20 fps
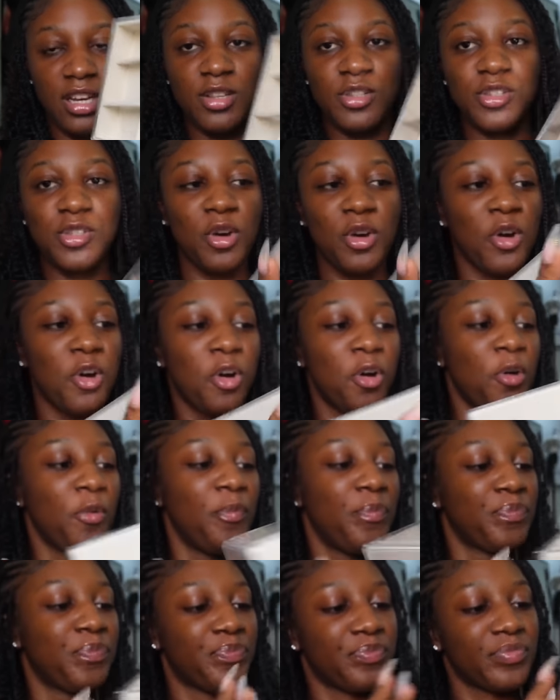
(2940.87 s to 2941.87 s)

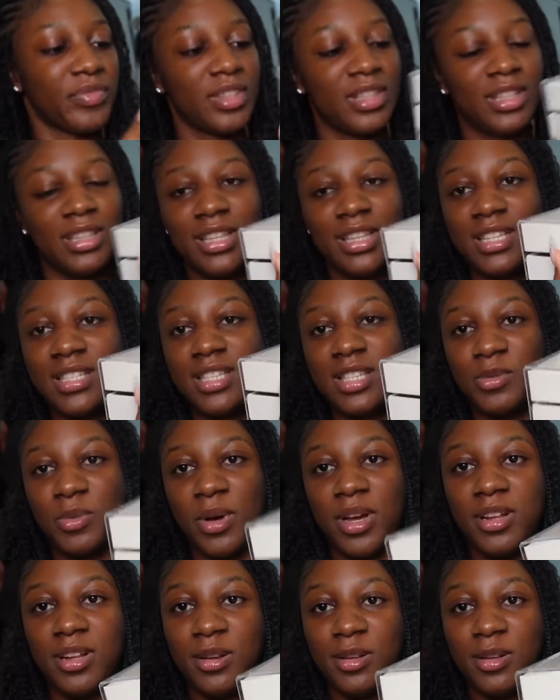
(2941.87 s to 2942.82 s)
So this is what it